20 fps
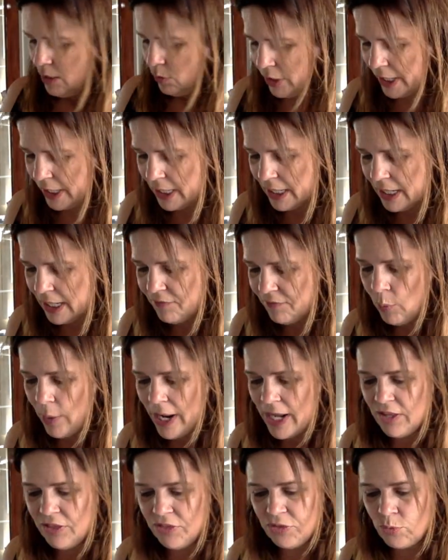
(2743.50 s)
we're going to give
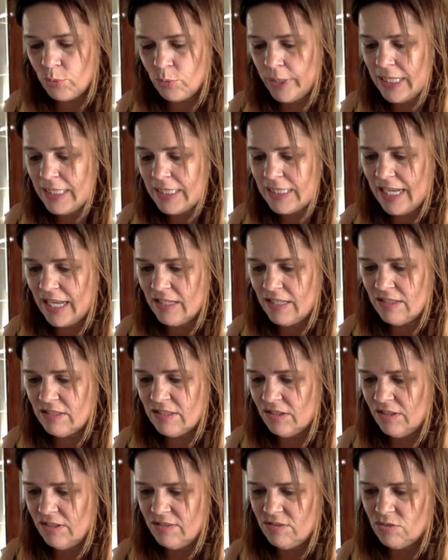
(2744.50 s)
away three
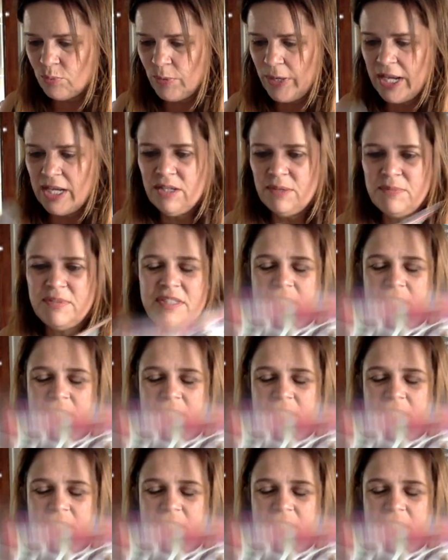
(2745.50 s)
stencils, random